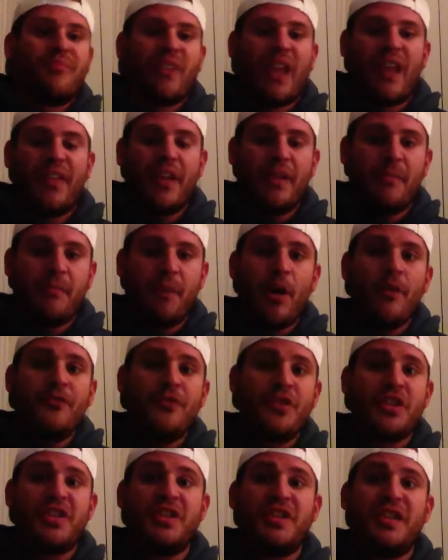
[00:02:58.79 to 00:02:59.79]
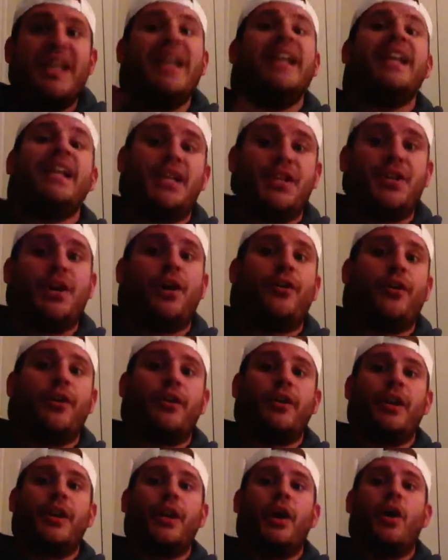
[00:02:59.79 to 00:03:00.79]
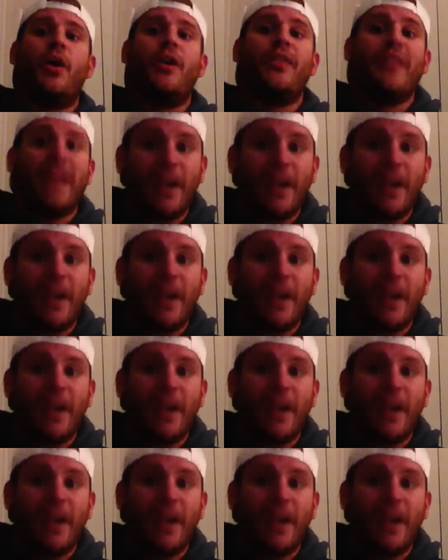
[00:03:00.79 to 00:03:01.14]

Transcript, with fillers: And they both just need each other, you know, and they